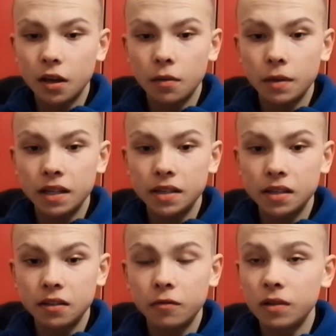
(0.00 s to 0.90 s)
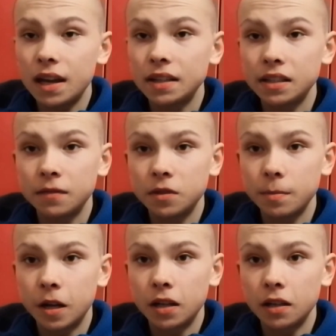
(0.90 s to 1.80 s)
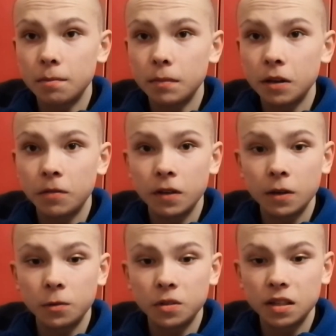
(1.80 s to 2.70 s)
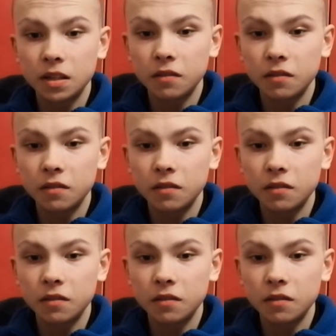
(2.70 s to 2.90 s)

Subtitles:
though, is a creative spark in midfield.